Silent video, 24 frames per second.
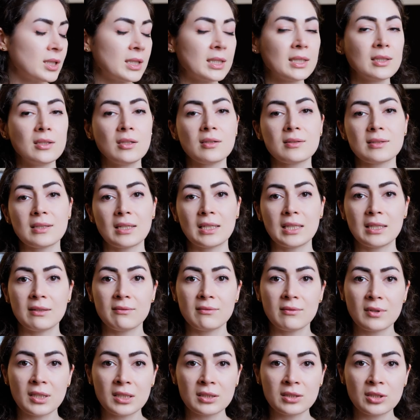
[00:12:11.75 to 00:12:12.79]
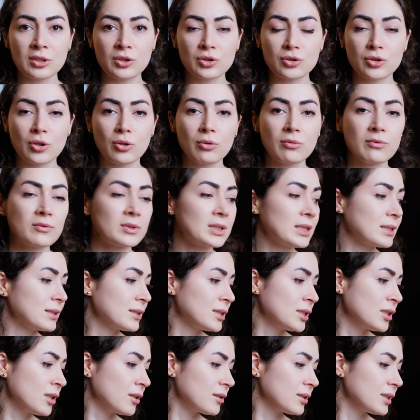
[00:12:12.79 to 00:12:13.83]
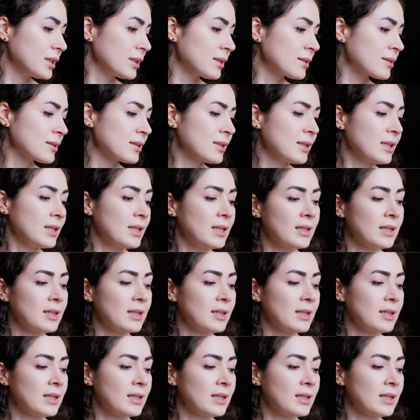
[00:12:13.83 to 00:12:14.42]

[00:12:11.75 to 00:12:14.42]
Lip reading: he does an inverted row with a TRX